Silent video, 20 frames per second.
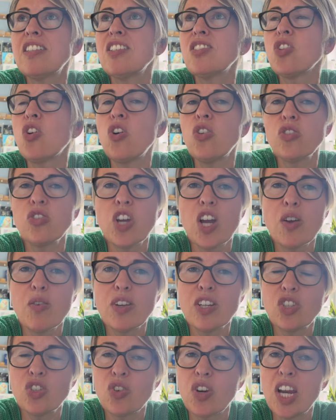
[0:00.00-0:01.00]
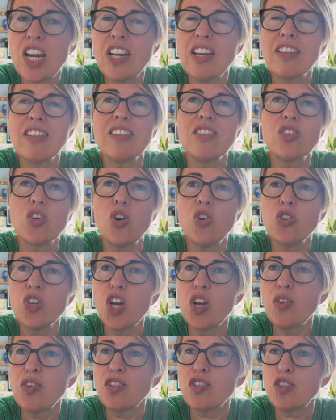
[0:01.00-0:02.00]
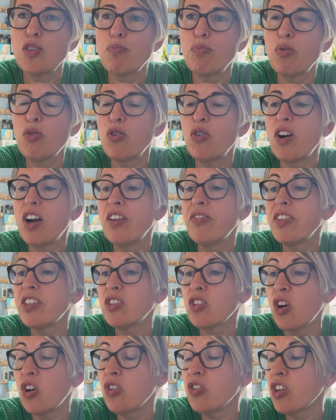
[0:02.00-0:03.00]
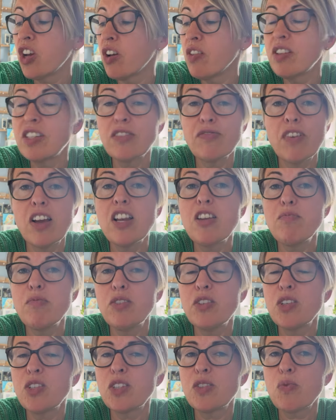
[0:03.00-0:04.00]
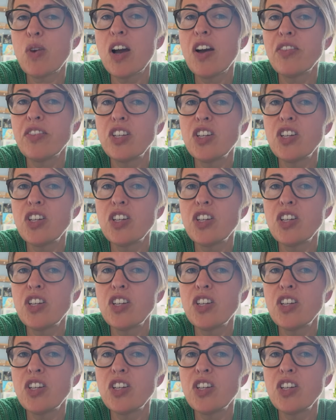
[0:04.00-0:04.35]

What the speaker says: There's ongoing training, there's ongoing support, and there's ongoing development as well.